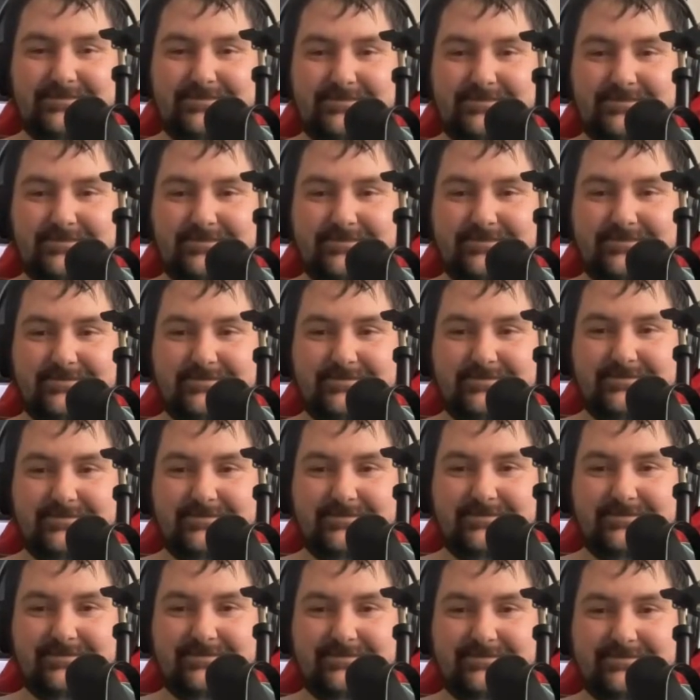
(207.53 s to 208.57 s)

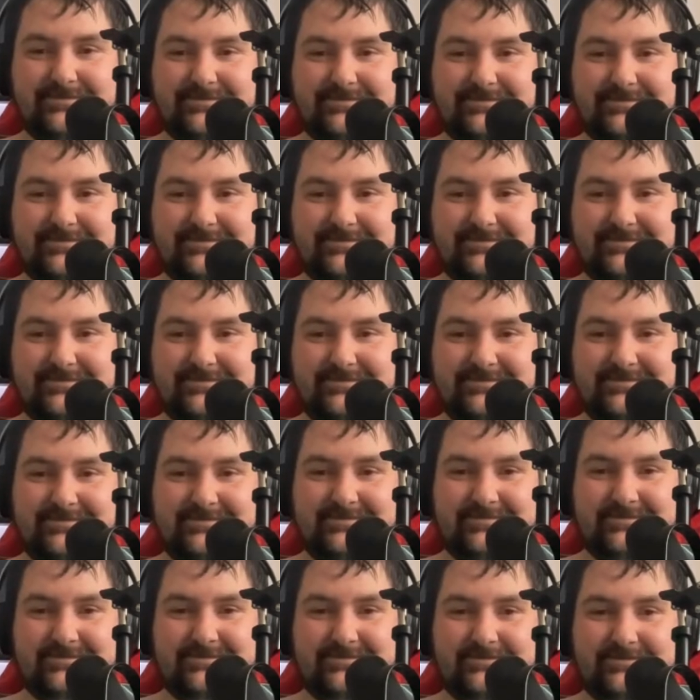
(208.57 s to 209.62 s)

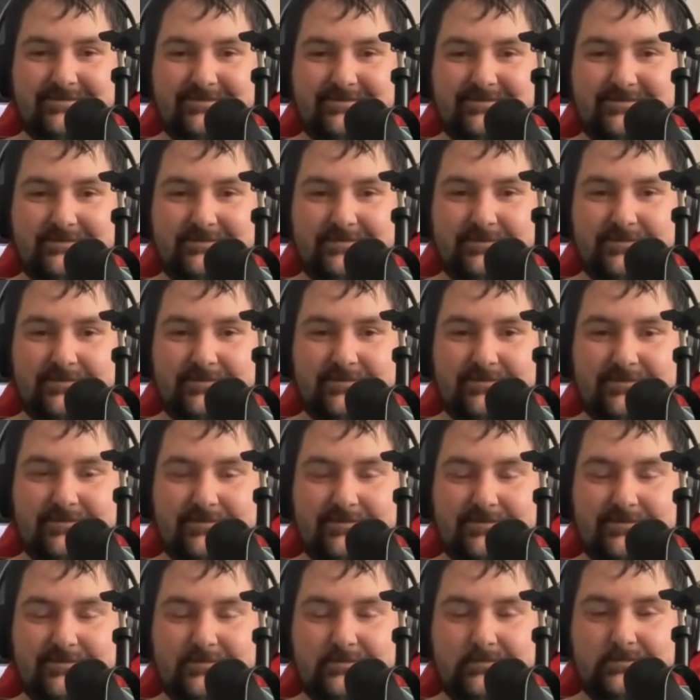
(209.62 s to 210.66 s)

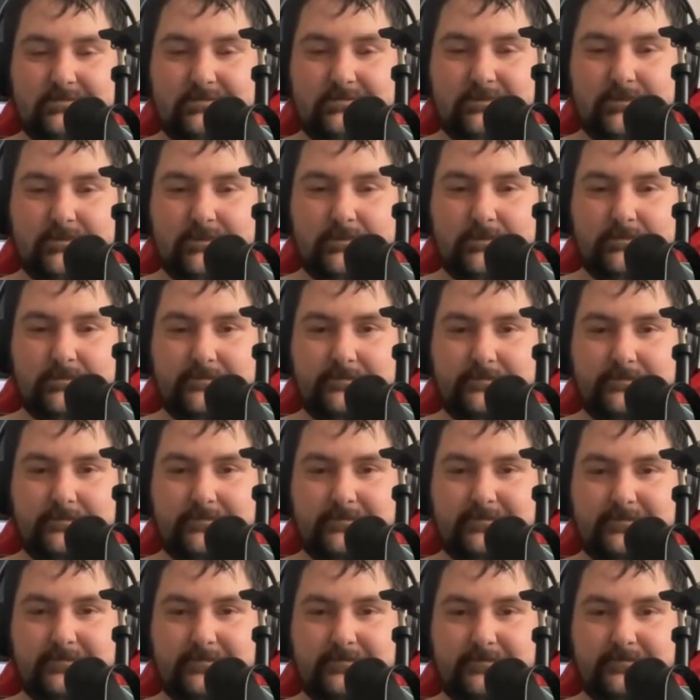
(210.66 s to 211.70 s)

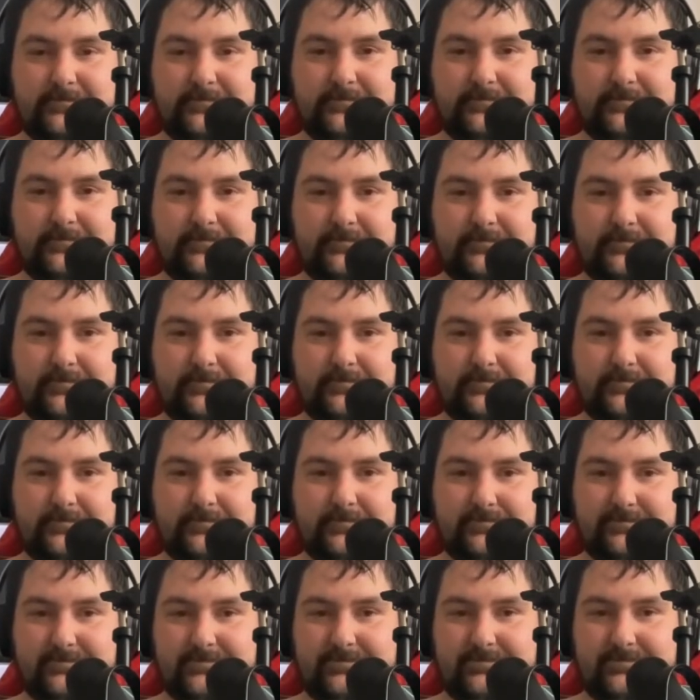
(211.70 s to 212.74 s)

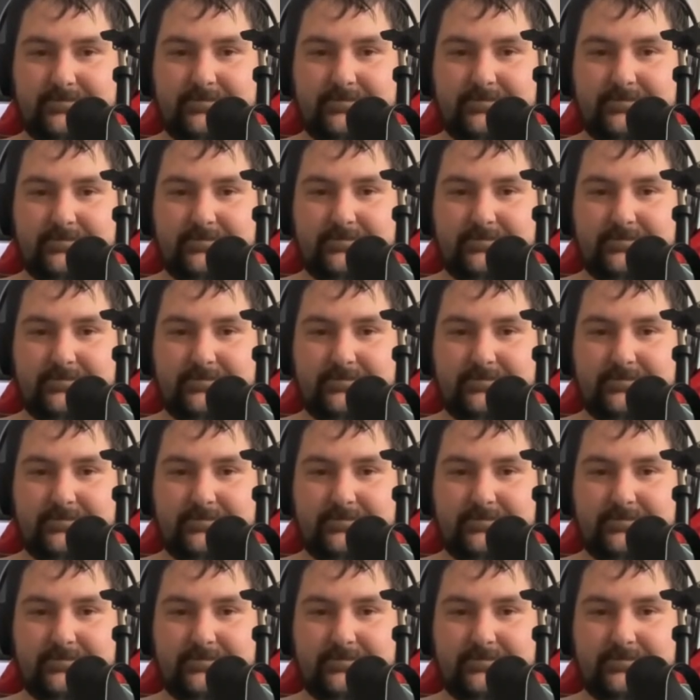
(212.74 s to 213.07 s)
[no speech]